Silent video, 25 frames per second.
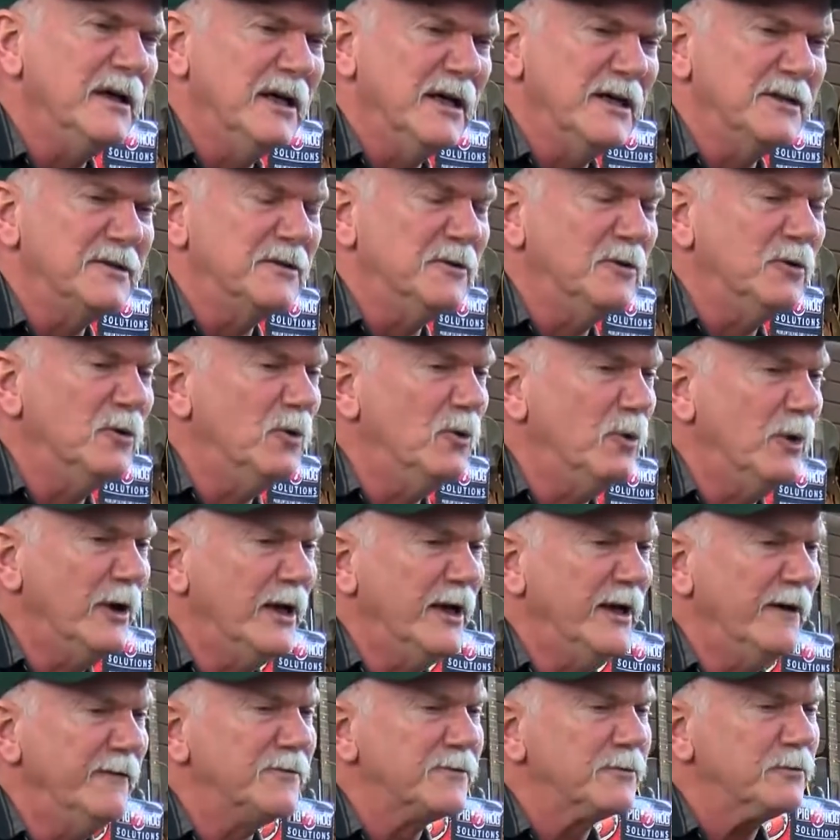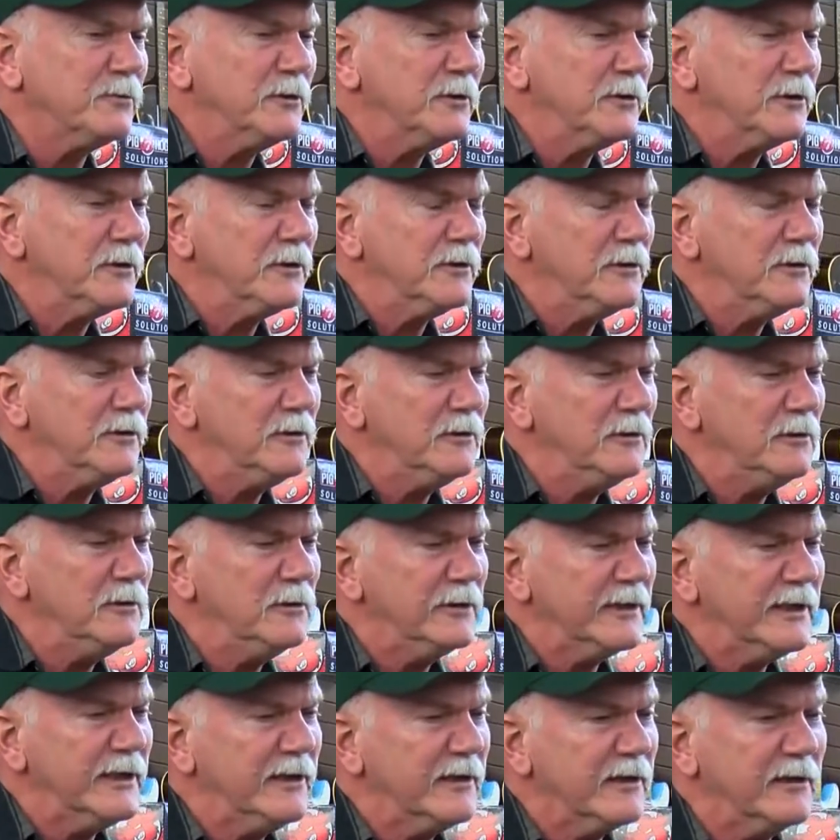as the waves
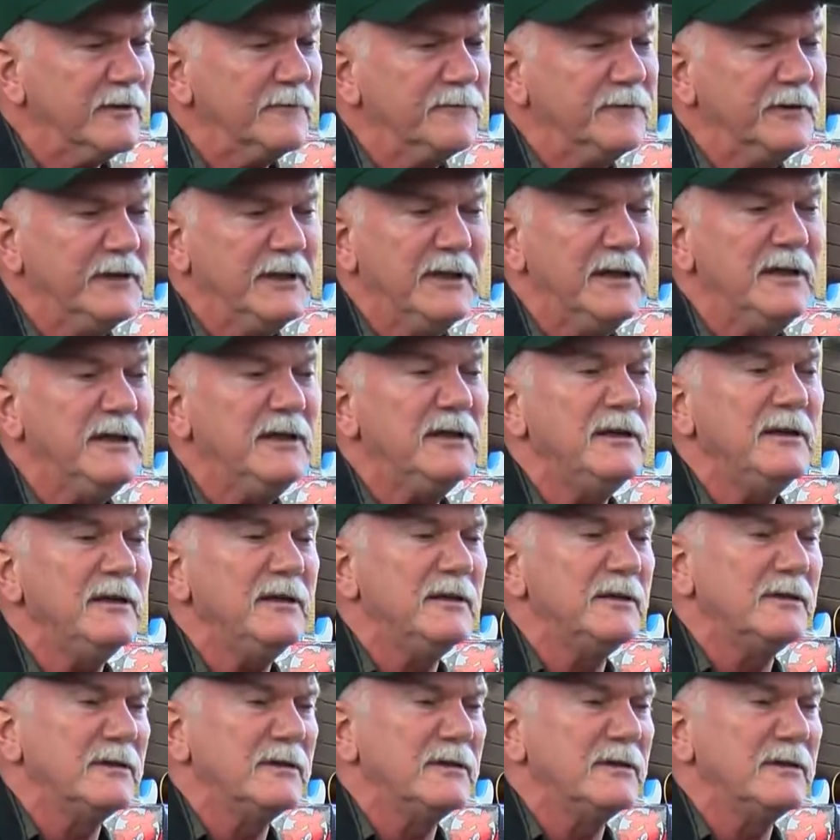swirled at our feet.